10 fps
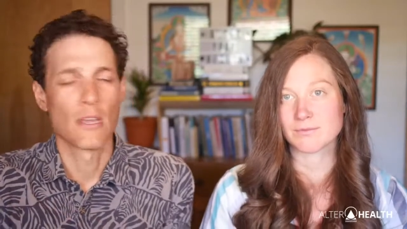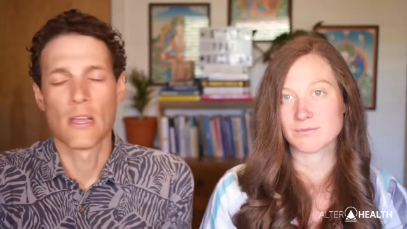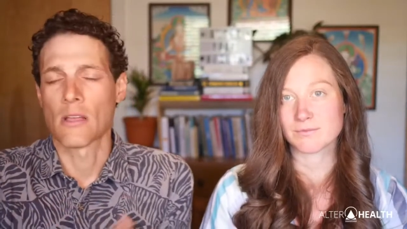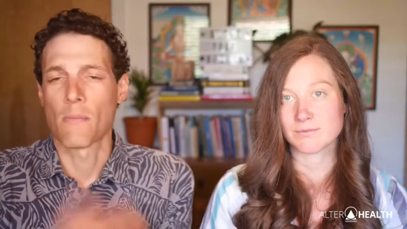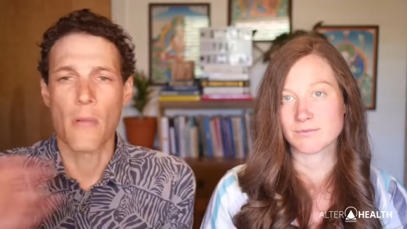
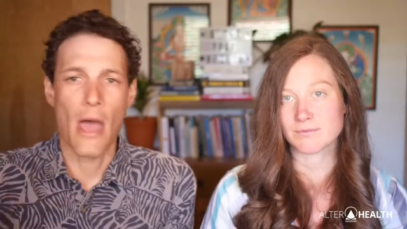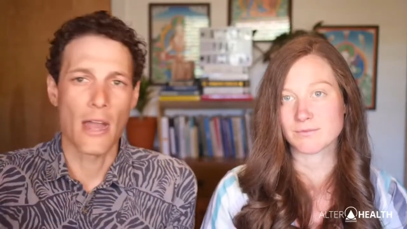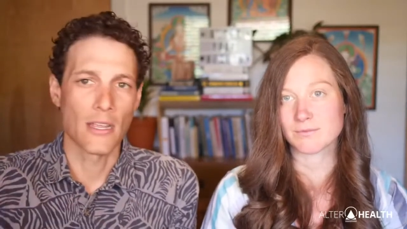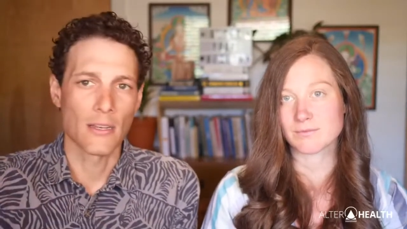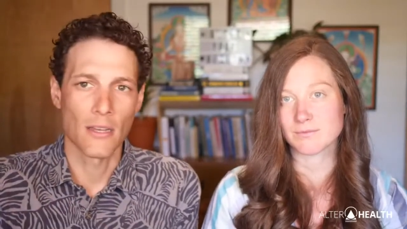
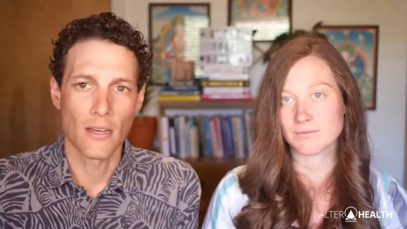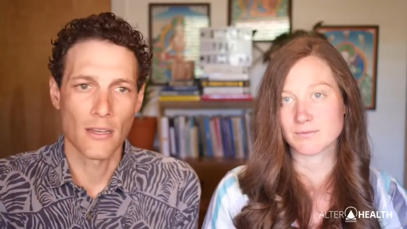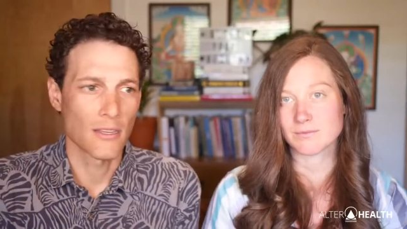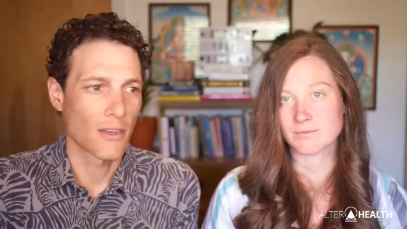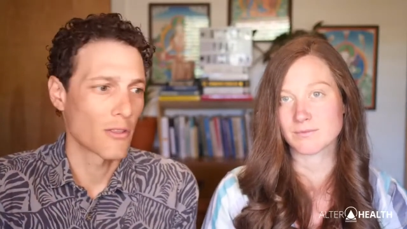Speaker 1: combating uh,
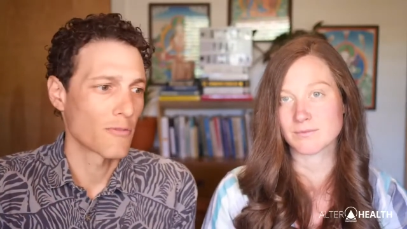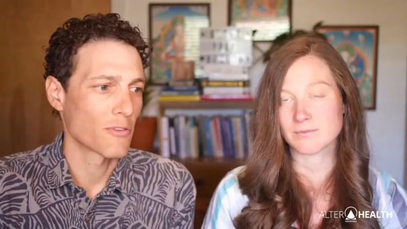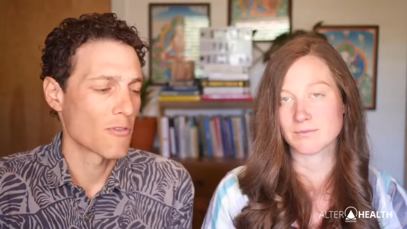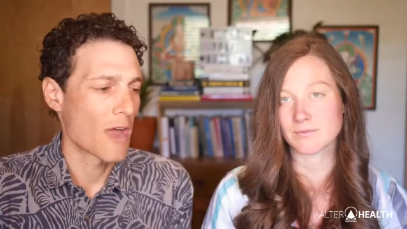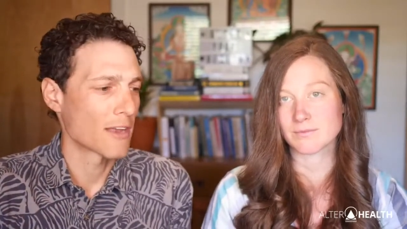you know the free
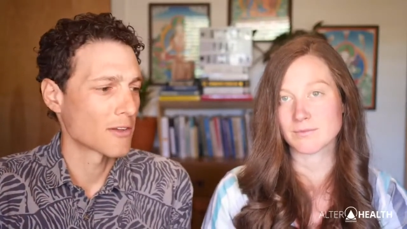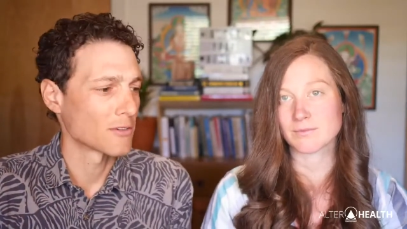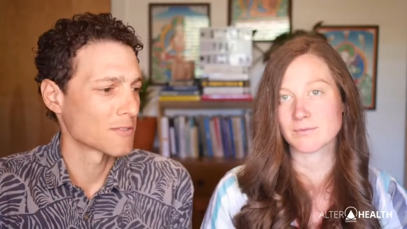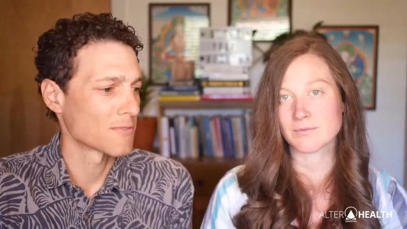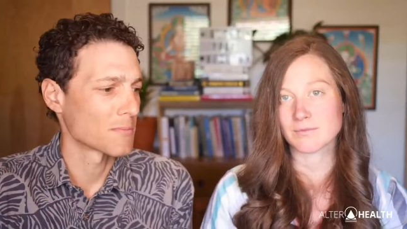
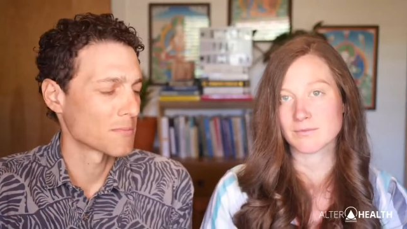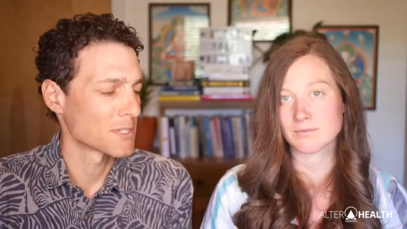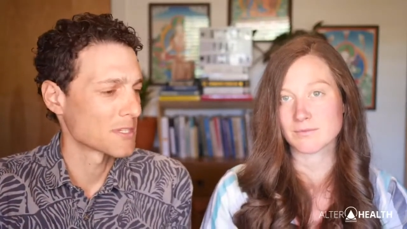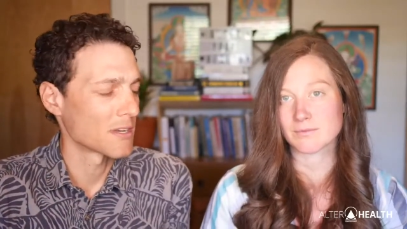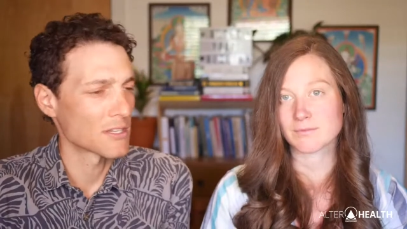radicals from
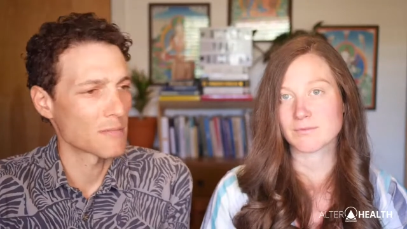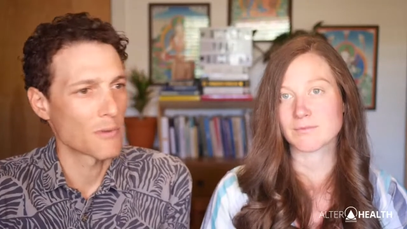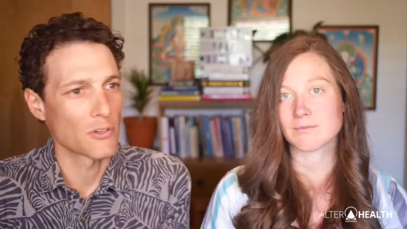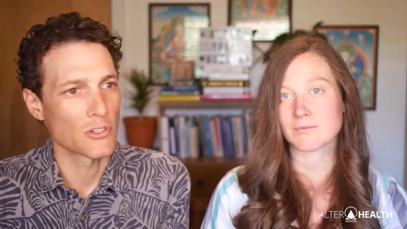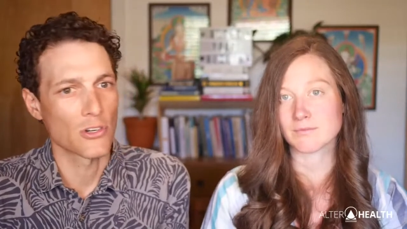sun
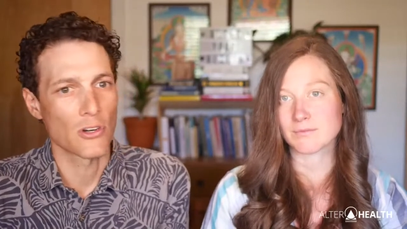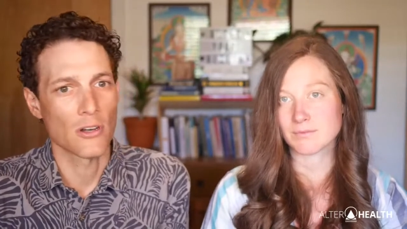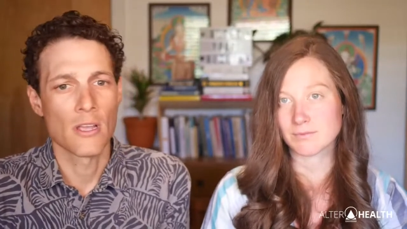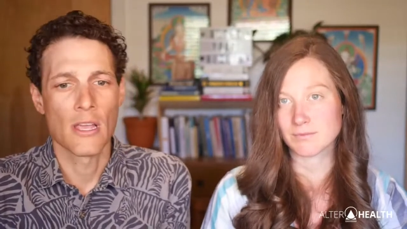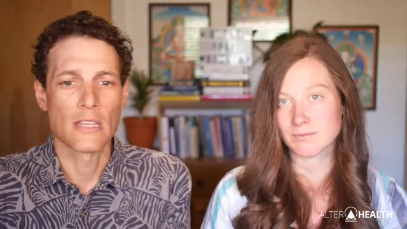exposure
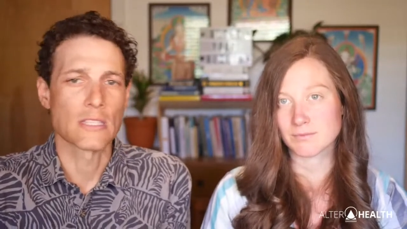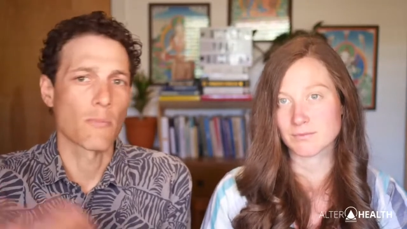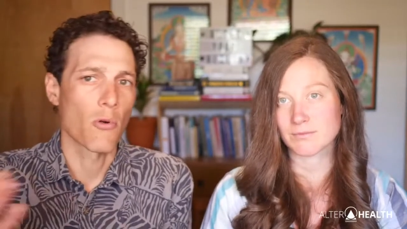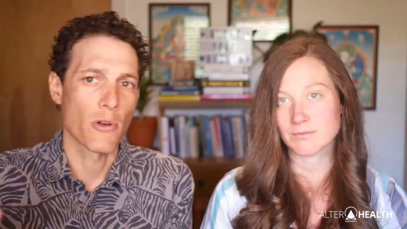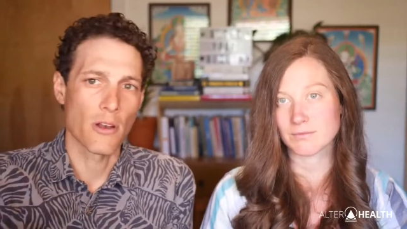
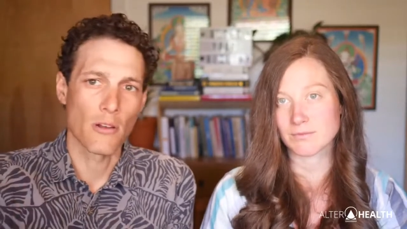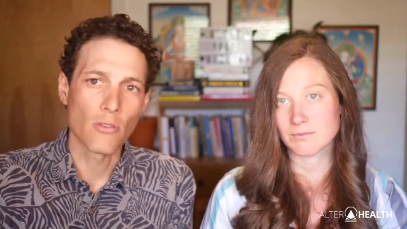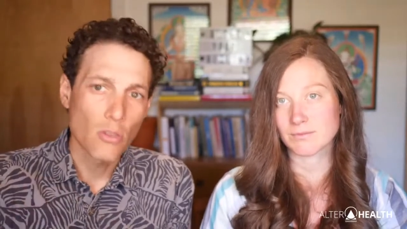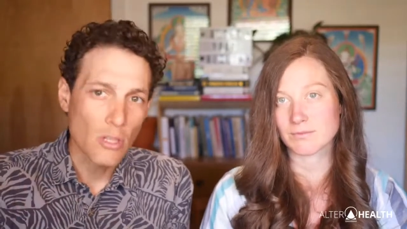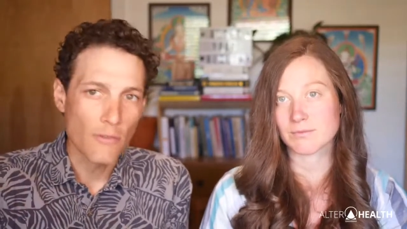supporting our
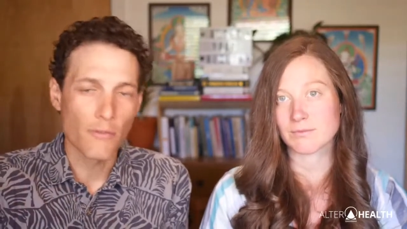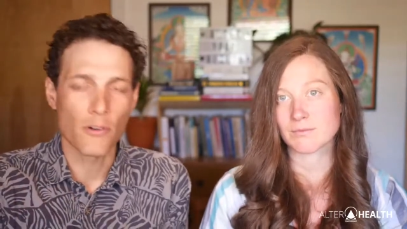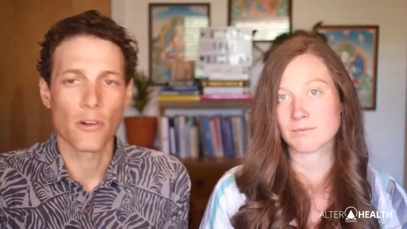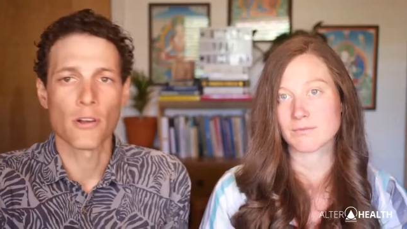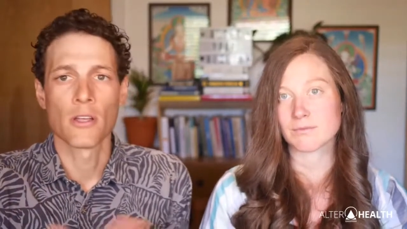
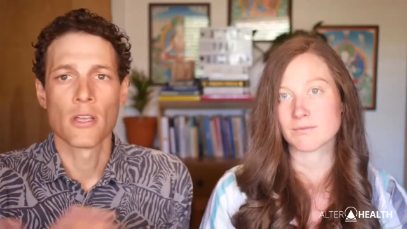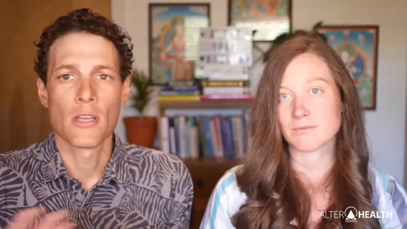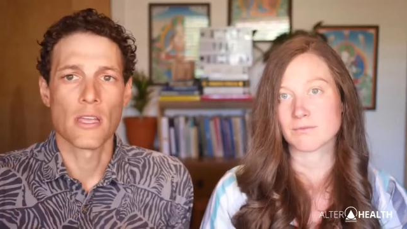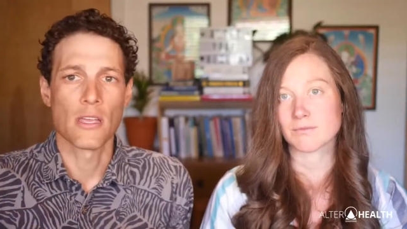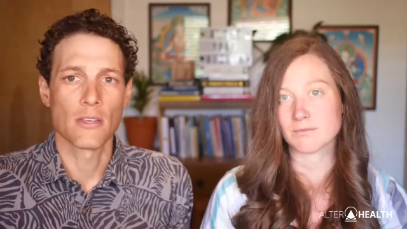liver
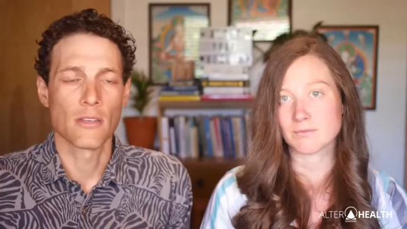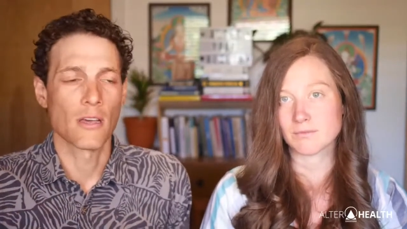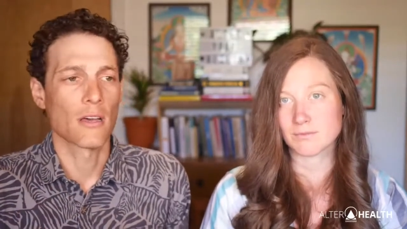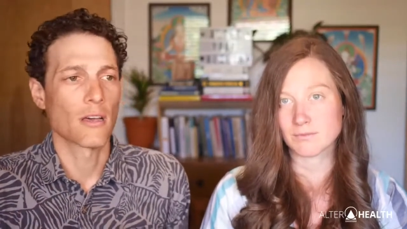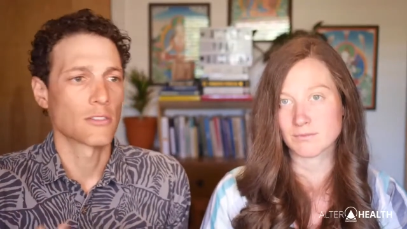in
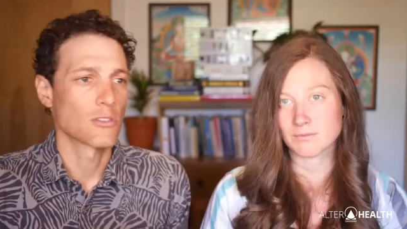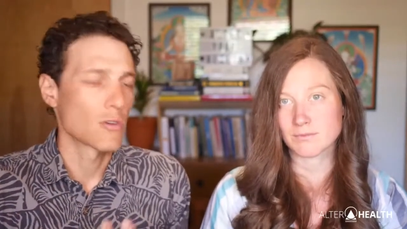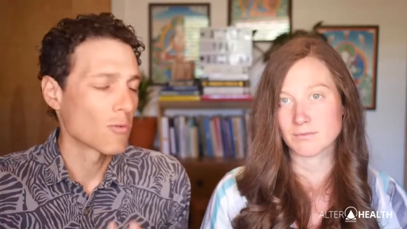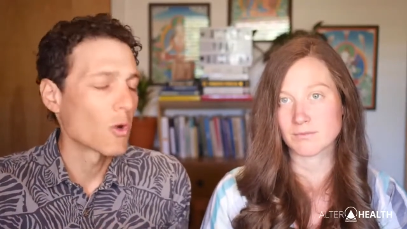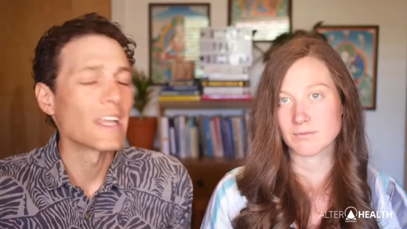uh,
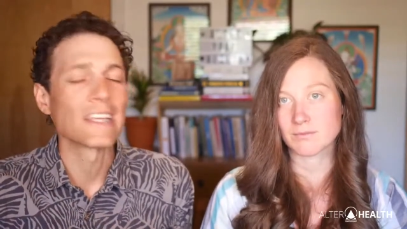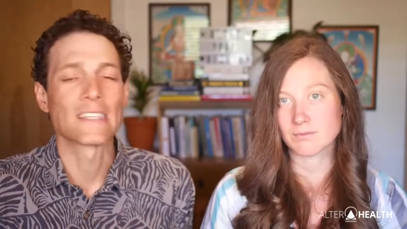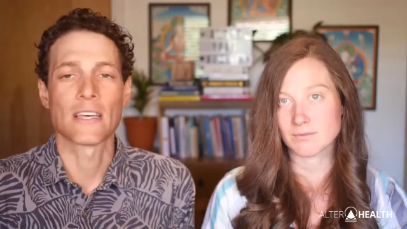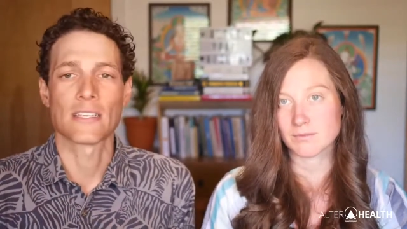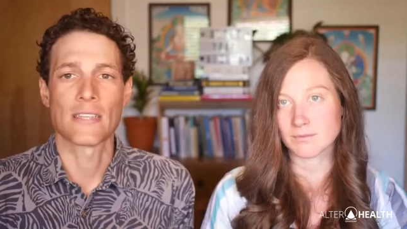doing what it
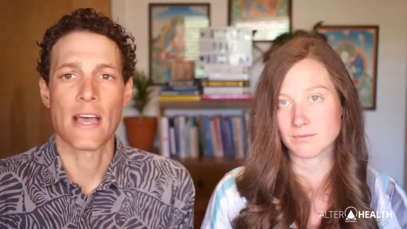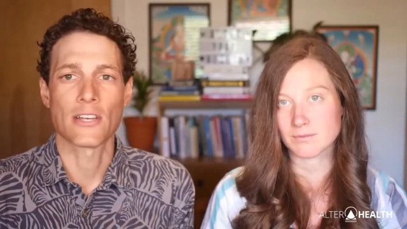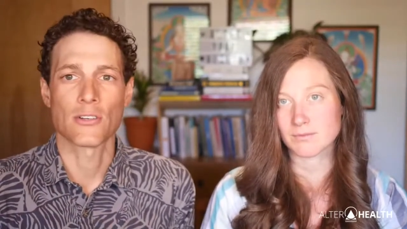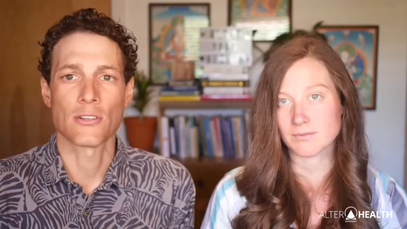does naturally,